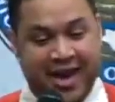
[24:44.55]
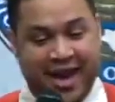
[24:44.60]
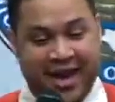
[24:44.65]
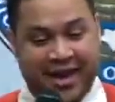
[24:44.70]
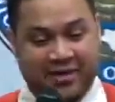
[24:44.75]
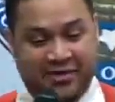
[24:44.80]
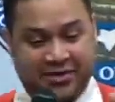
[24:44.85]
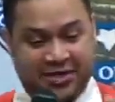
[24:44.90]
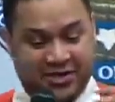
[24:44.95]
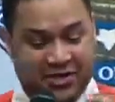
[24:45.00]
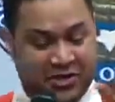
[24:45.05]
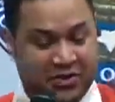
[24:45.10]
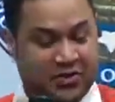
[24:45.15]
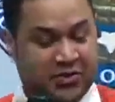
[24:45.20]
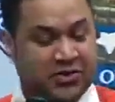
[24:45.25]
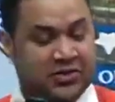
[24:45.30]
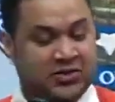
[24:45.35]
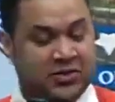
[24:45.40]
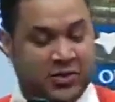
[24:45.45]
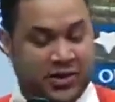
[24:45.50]
and it was at the
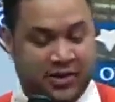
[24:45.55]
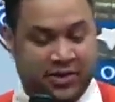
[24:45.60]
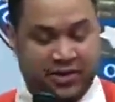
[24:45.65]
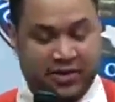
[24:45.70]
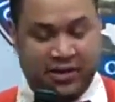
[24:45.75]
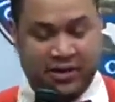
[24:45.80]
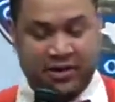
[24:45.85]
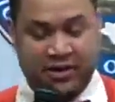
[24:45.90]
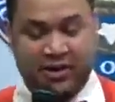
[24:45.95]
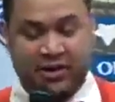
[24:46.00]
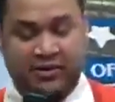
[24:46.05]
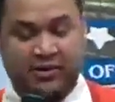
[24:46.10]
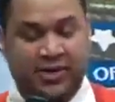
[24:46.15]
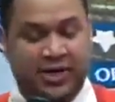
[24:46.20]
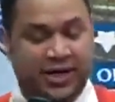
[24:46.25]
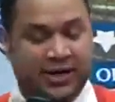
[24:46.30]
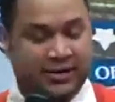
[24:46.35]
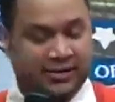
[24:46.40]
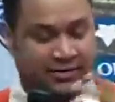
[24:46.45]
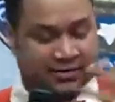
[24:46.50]
Union Square Theater, and
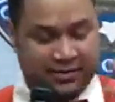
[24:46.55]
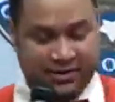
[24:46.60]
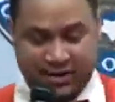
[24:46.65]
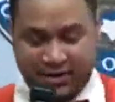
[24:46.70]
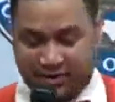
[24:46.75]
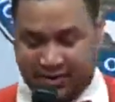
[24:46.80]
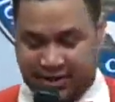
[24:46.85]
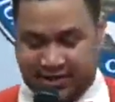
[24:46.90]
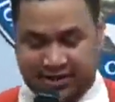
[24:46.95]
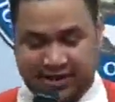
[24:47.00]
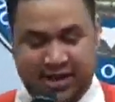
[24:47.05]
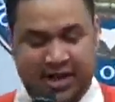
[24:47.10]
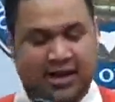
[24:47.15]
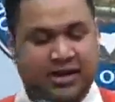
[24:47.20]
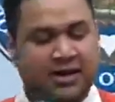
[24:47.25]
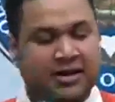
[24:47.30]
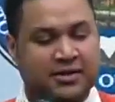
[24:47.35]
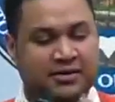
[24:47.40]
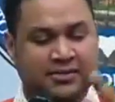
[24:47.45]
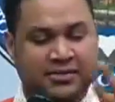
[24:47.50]
we had, you know, Leslie
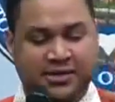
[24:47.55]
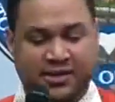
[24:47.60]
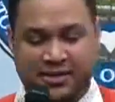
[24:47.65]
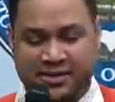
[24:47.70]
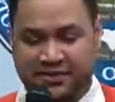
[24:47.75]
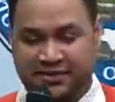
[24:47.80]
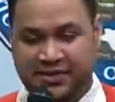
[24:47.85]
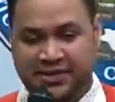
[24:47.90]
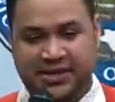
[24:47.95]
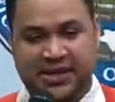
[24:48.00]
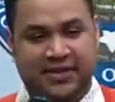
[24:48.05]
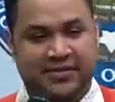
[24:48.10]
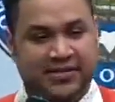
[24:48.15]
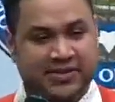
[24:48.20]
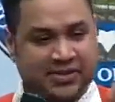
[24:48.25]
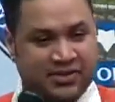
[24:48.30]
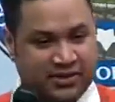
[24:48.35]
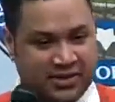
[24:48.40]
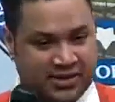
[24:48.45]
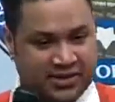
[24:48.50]
Uggams and Clifton
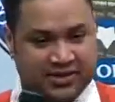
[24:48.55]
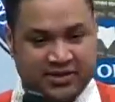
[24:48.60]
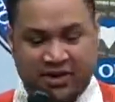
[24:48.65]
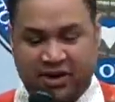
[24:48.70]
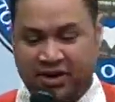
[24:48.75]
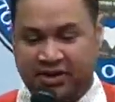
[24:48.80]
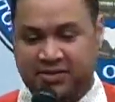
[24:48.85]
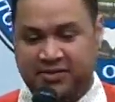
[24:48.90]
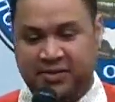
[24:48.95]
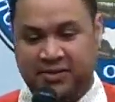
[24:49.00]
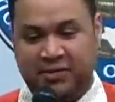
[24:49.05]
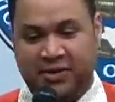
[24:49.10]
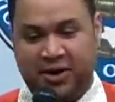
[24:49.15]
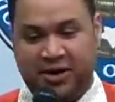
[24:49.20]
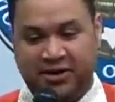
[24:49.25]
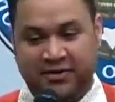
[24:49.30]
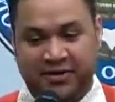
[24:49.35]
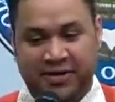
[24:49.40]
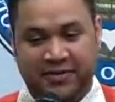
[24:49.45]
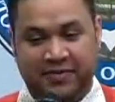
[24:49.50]
Davis and all these stars be
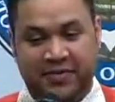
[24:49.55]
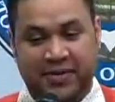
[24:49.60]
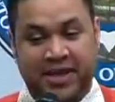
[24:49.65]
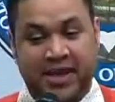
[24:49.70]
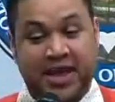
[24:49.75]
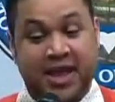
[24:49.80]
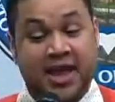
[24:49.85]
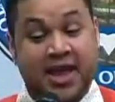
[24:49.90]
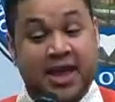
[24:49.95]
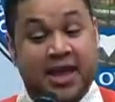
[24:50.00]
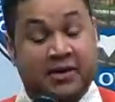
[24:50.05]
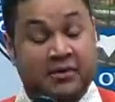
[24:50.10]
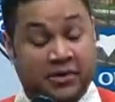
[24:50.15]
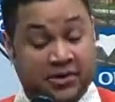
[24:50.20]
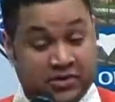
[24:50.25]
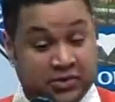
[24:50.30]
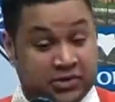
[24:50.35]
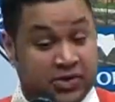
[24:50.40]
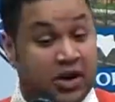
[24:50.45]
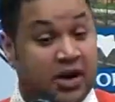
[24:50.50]
part of it. And
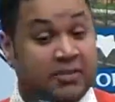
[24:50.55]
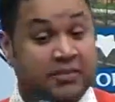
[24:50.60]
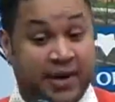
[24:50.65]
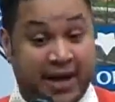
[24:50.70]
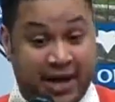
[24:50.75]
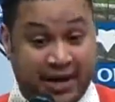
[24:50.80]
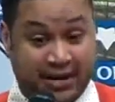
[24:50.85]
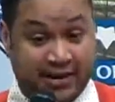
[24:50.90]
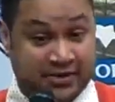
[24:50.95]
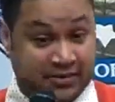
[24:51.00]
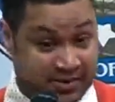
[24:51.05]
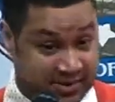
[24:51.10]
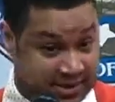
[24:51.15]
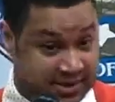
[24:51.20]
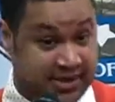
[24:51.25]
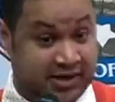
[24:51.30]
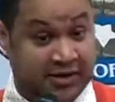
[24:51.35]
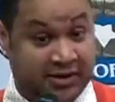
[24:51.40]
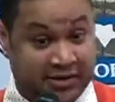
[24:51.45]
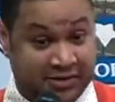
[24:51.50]
we do a talk back, as we
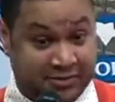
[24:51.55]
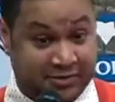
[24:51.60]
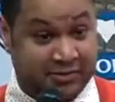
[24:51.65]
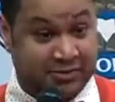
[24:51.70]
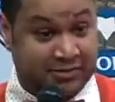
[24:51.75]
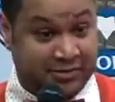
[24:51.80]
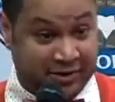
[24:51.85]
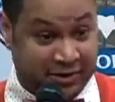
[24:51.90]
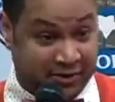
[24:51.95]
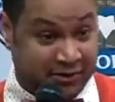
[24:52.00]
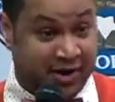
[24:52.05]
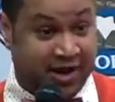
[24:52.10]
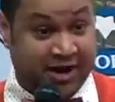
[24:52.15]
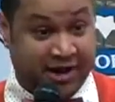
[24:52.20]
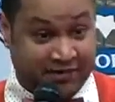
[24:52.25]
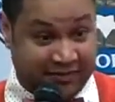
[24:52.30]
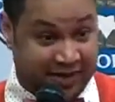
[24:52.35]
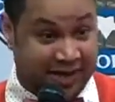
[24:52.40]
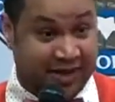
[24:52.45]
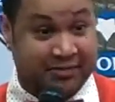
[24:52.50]
did here in Little
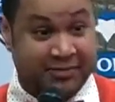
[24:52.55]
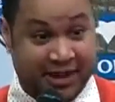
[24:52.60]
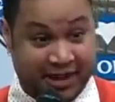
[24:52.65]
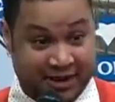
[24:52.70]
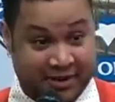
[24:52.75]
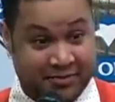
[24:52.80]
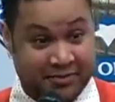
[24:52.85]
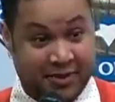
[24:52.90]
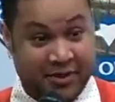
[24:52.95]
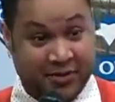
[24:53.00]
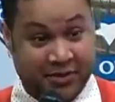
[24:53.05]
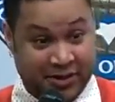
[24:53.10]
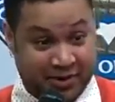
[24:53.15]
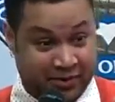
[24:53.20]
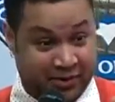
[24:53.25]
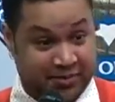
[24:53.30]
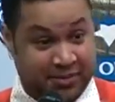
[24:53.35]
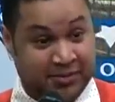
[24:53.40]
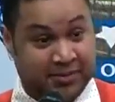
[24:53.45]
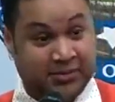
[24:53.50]
Rock. I've kept that
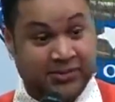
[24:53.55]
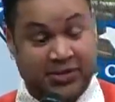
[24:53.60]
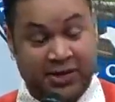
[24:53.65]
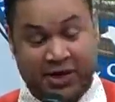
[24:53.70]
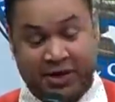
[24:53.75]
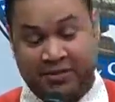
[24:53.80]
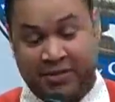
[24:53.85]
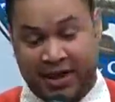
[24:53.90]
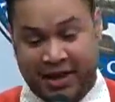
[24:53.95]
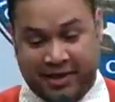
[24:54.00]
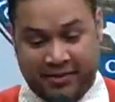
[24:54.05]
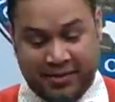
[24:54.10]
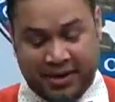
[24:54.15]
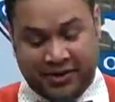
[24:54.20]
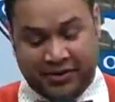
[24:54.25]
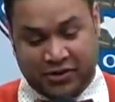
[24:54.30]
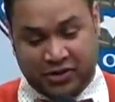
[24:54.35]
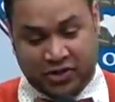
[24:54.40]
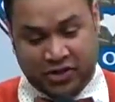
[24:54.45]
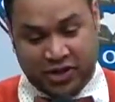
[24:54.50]
component where people talk back
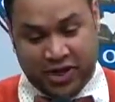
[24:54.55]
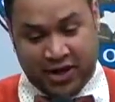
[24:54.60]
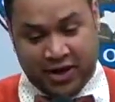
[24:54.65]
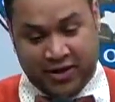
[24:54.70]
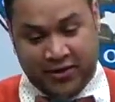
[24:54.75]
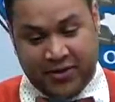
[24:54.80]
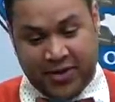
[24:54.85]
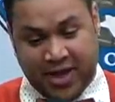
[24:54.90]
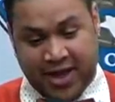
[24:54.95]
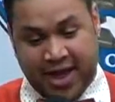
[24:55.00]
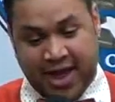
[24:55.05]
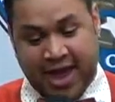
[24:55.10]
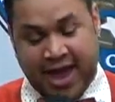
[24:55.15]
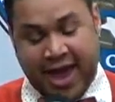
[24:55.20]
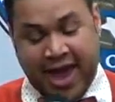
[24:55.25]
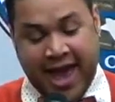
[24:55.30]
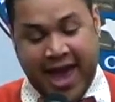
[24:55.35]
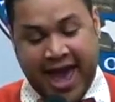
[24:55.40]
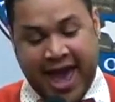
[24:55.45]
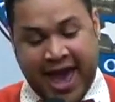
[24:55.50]
about the show.
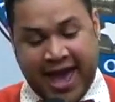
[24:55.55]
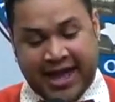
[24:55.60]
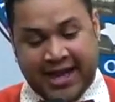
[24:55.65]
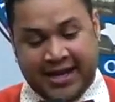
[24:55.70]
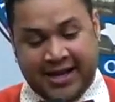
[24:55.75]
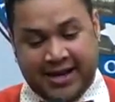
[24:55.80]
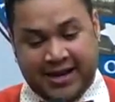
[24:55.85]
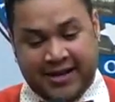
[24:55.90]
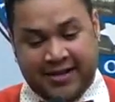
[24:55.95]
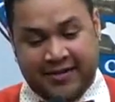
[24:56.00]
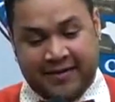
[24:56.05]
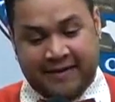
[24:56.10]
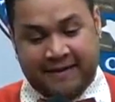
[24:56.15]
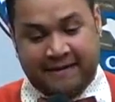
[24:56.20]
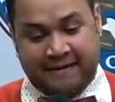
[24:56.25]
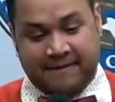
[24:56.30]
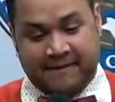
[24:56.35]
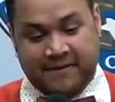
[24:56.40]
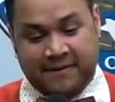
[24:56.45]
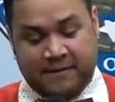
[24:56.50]
And
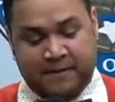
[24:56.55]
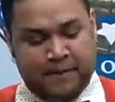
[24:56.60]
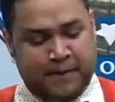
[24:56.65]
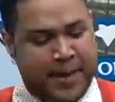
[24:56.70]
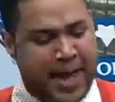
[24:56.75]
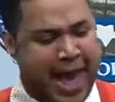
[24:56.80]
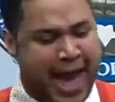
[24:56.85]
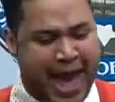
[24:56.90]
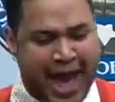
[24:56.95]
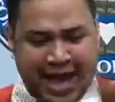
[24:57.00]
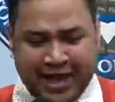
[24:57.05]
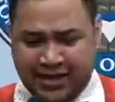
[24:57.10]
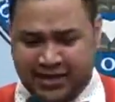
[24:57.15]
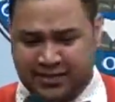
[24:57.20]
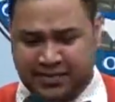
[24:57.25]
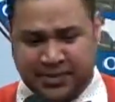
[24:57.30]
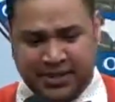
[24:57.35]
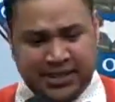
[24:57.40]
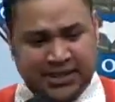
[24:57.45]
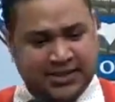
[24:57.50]

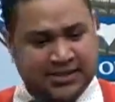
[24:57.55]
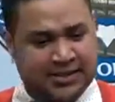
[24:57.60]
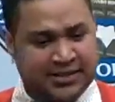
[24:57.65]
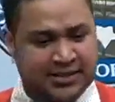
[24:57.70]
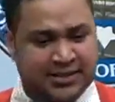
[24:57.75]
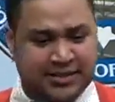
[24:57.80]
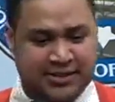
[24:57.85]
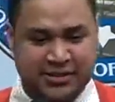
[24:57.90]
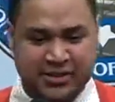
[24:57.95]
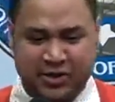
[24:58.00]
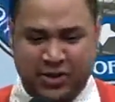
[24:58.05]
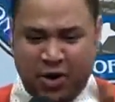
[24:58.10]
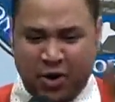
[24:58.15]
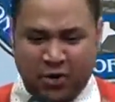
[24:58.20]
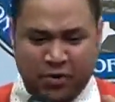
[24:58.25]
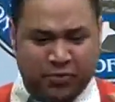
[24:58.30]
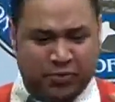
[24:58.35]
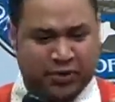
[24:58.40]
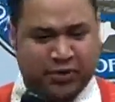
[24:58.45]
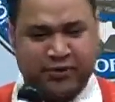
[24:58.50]
packed places, you know,
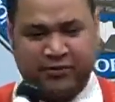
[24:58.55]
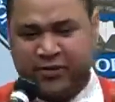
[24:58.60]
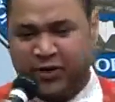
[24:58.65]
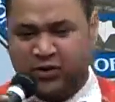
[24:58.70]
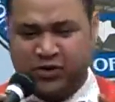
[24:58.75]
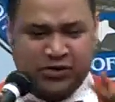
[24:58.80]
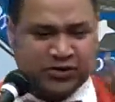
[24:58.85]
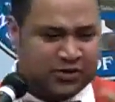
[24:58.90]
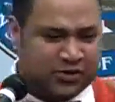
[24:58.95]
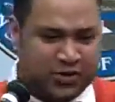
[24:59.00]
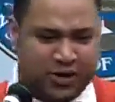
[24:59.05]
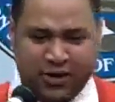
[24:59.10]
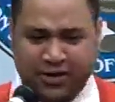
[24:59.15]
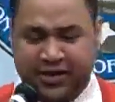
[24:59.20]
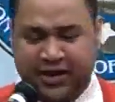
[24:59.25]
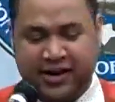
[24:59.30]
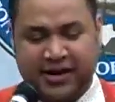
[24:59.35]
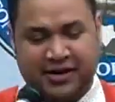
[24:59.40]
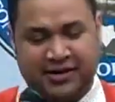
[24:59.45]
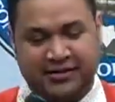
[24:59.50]
Oprah, folks are all
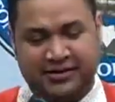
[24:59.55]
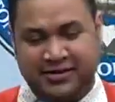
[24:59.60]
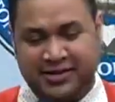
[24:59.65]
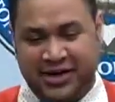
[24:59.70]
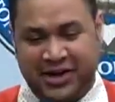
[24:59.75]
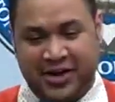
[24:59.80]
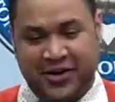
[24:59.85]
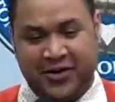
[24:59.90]
there, you